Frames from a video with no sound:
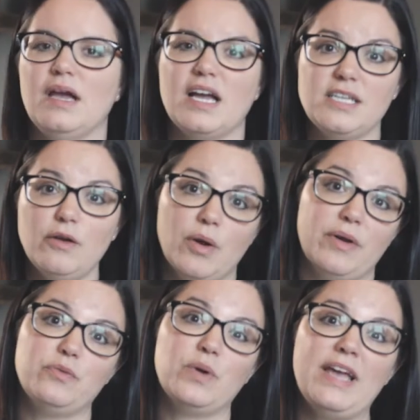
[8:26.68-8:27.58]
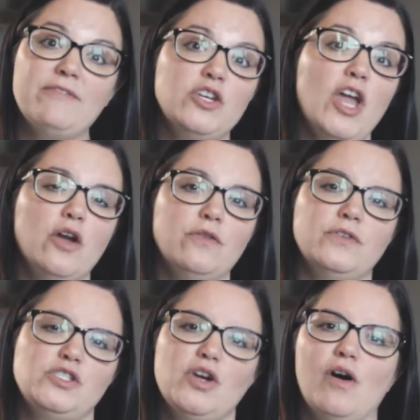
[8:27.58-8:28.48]
I don't know if we'll ever know
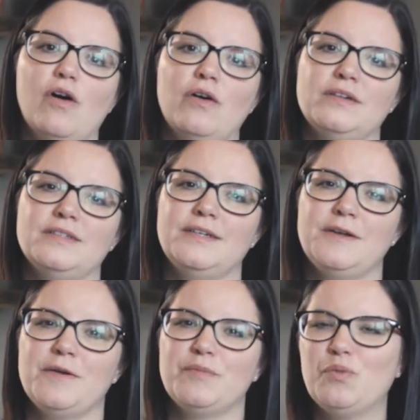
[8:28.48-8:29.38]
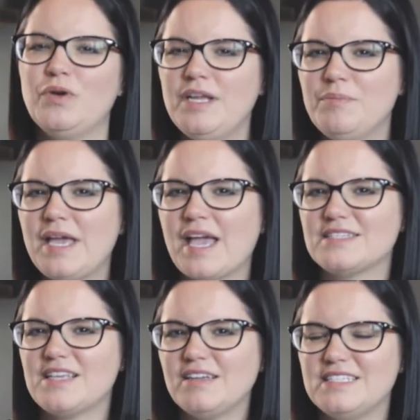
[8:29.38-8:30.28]
for sure, but wouldn't it be
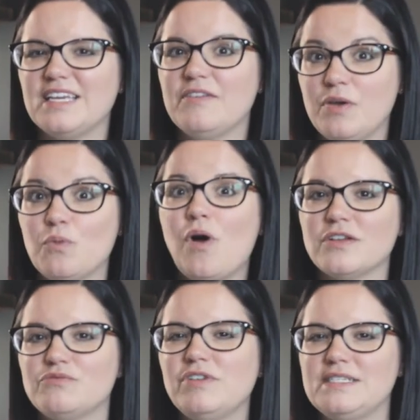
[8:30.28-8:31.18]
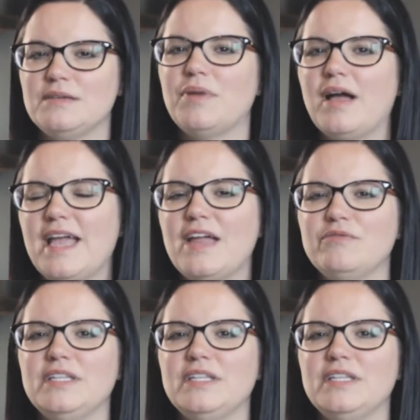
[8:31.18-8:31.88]
exciting if it was written by Henry